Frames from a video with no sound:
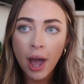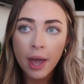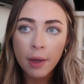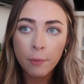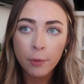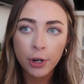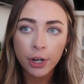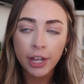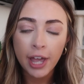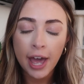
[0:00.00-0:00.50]
I
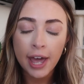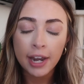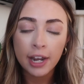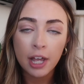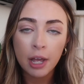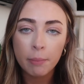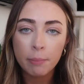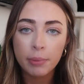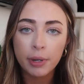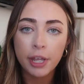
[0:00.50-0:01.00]
work at a
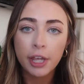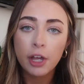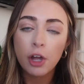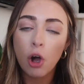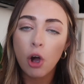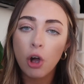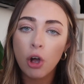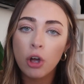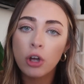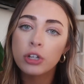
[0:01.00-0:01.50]
company
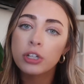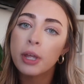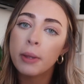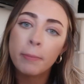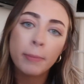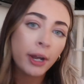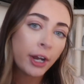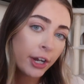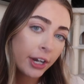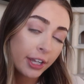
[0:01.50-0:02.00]
called
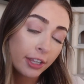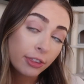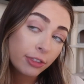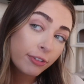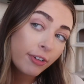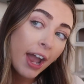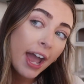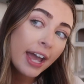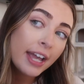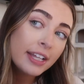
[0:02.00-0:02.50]
American
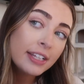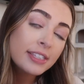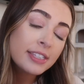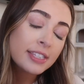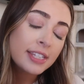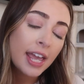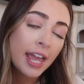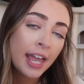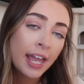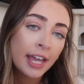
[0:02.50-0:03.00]

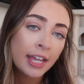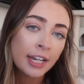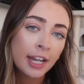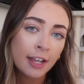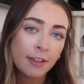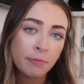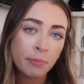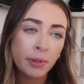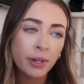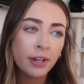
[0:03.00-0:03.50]
Threads and
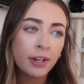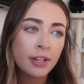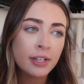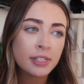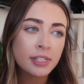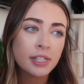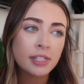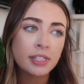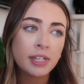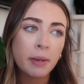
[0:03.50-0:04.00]
I've been an
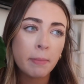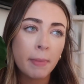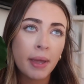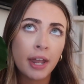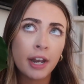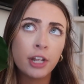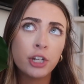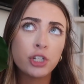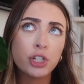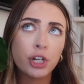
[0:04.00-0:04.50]
assistant
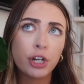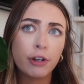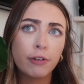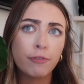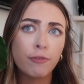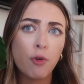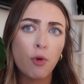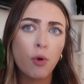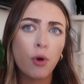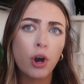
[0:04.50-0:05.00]

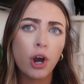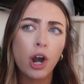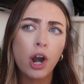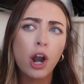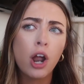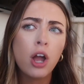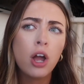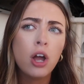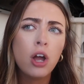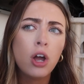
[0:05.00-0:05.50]
manager
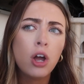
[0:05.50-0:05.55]
for